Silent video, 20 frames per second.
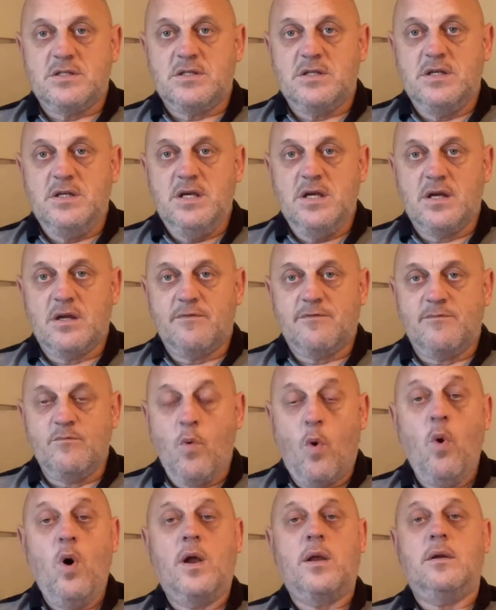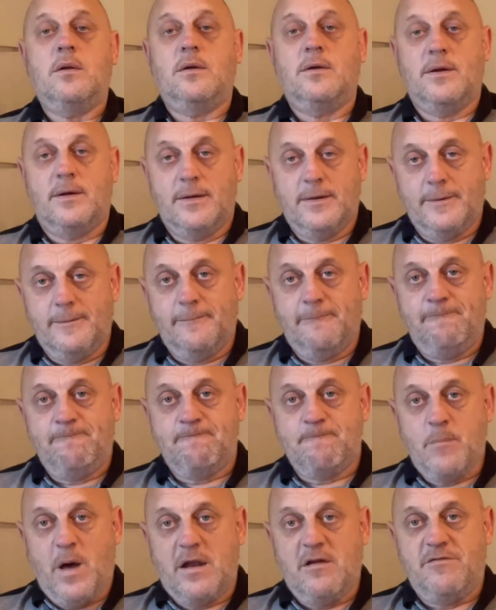the year of more
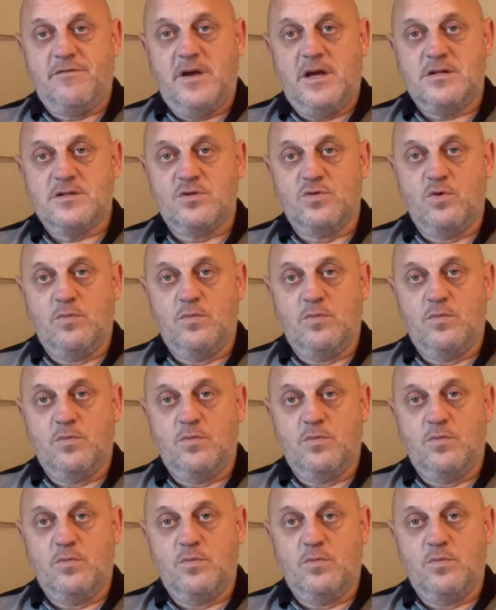manifesto